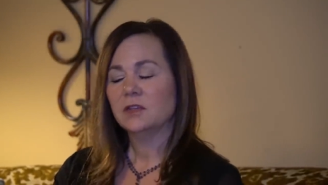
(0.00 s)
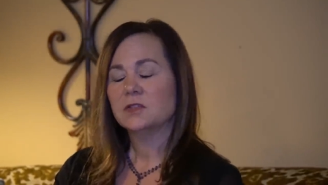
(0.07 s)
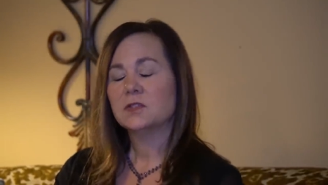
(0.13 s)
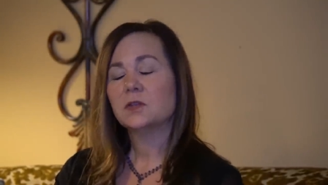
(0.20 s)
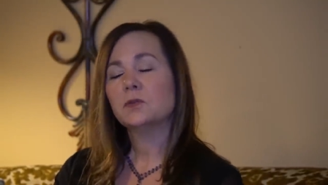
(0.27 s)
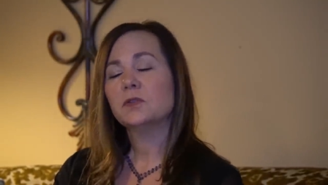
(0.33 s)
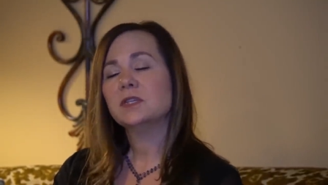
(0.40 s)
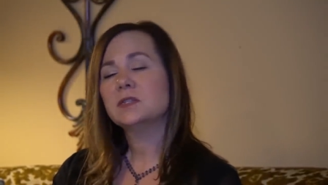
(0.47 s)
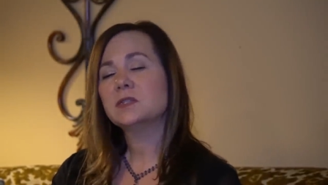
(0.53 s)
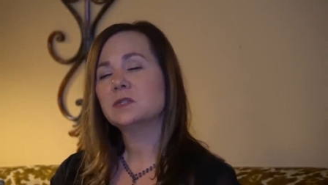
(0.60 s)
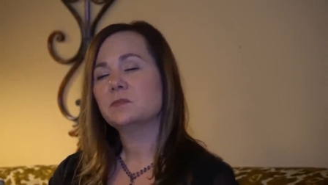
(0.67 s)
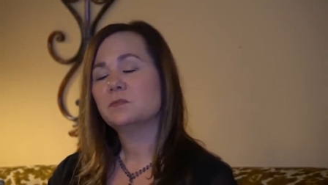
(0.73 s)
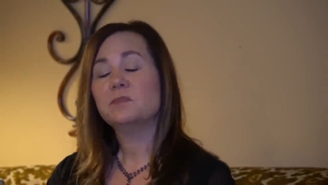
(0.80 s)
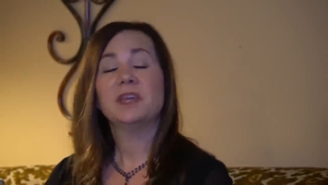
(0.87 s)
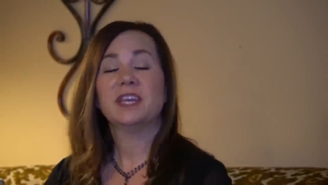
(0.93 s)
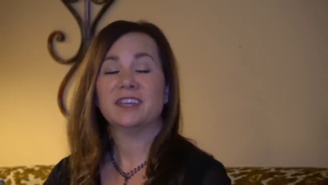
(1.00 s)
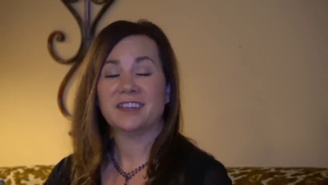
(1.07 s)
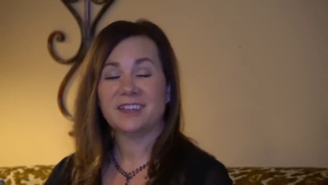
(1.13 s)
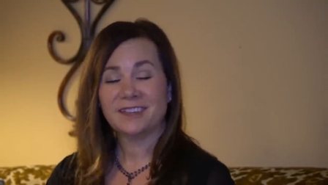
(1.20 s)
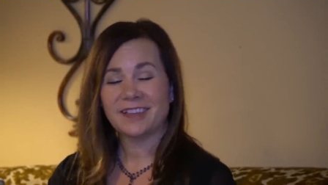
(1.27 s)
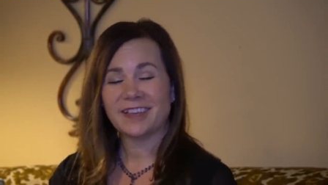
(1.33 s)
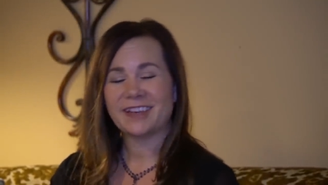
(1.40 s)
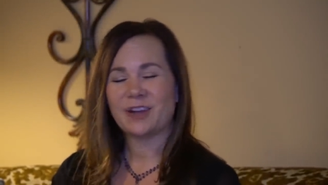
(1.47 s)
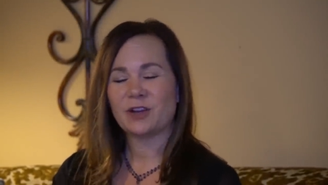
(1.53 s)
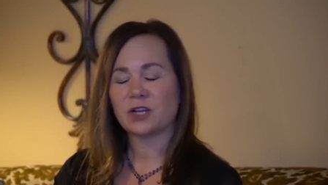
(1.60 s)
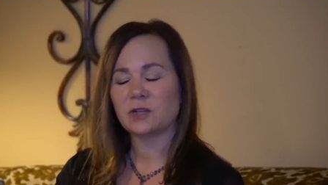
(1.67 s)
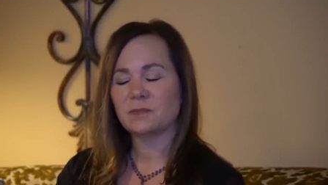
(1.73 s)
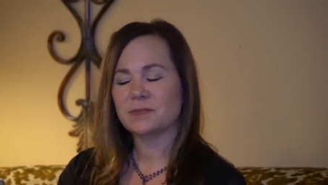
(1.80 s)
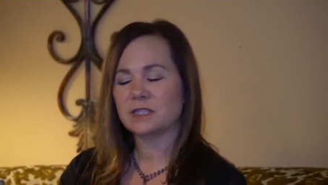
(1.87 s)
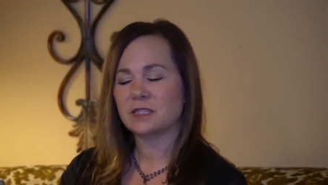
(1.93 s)
So this being that now
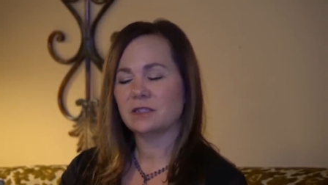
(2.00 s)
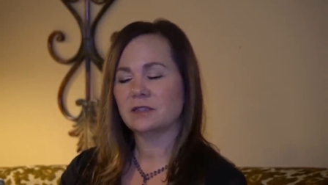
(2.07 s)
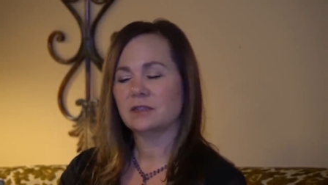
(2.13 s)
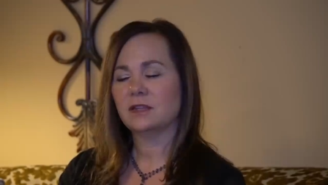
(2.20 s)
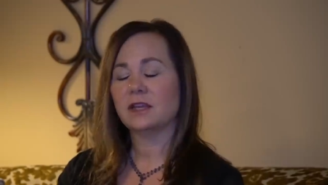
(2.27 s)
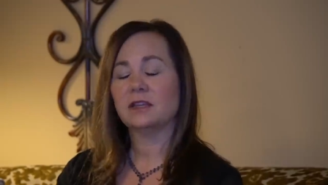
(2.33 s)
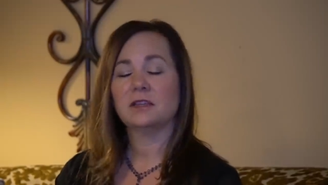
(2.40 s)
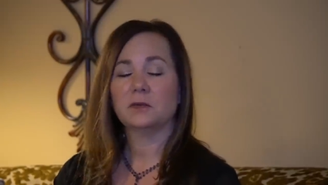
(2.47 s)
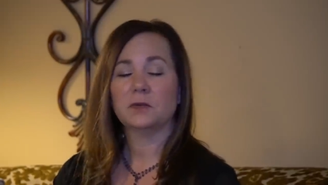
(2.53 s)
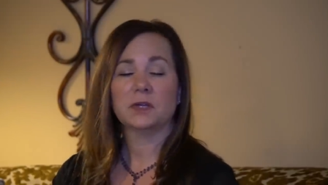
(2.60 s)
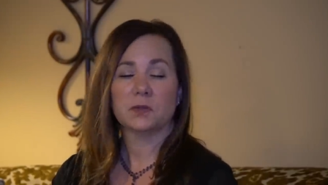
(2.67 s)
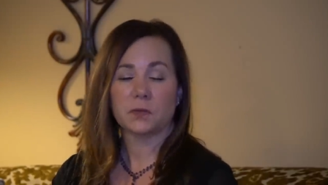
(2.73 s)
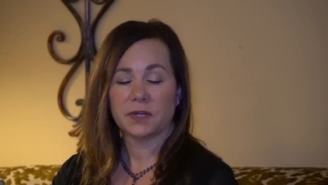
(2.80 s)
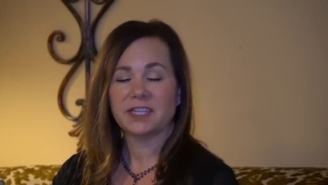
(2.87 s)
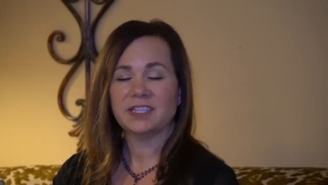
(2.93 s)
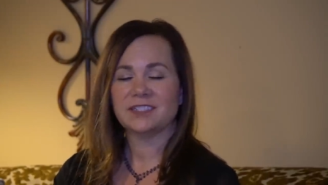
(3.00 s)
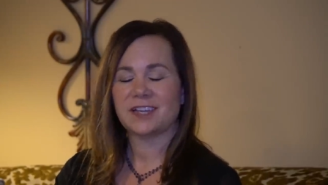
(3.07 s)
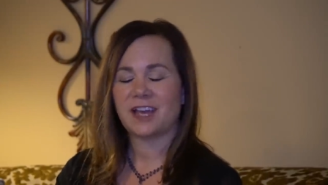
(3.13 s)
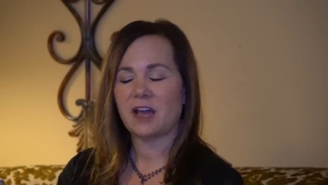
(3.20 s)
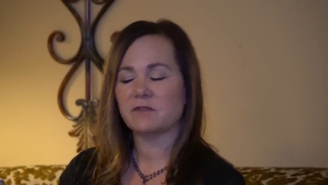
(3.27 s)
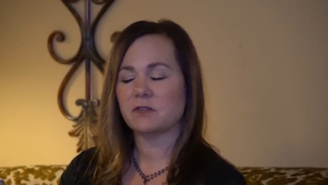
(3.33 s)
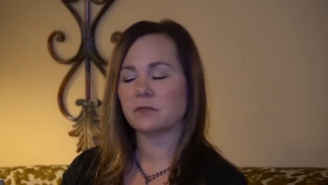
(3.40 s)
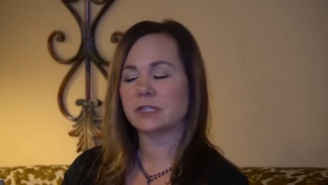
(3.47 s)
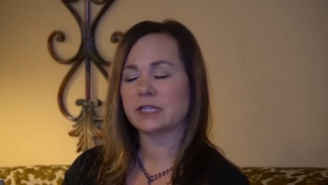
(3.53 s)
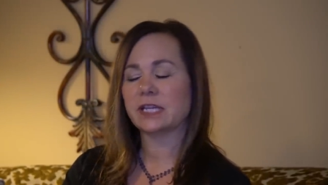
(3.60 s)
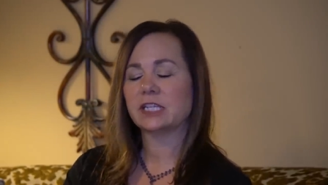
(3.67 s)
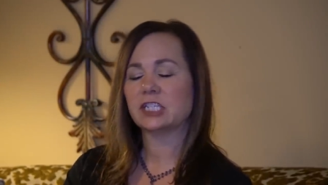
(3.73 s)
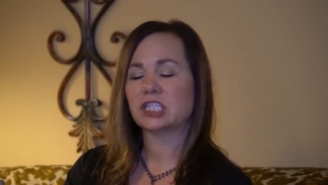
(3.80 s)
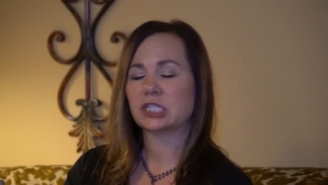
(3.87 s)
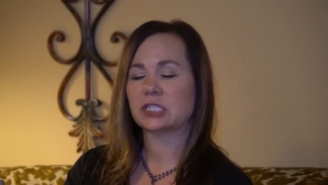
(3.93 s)
comes in that you agree to have a
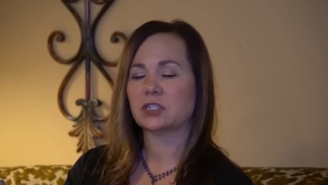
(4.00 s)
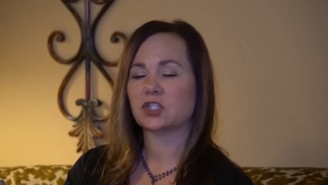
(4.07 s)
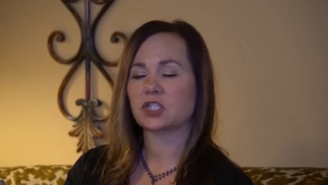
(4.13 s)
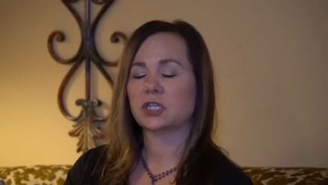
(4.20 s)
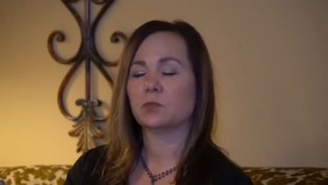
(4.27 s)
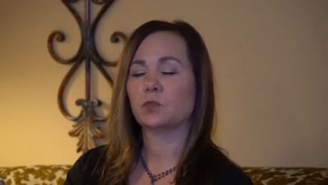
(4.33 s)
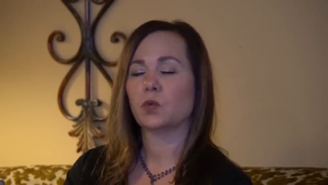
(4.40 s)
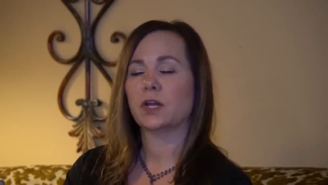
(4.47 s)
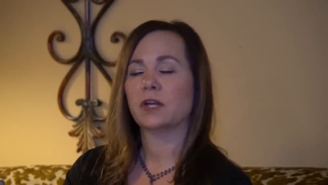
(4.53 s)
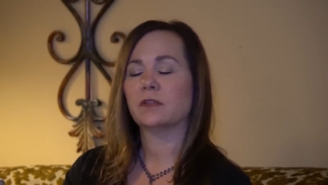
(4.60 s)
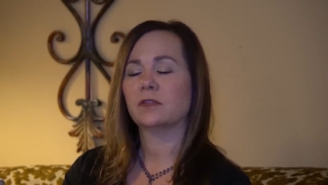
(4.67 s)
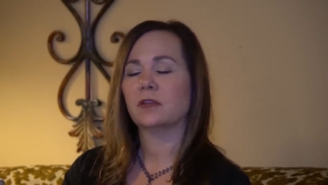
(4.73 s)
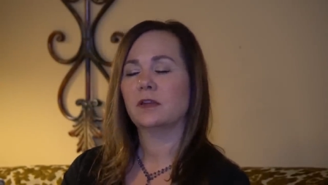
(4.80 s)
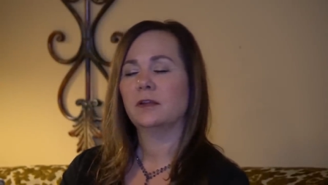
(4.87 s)
relationship with,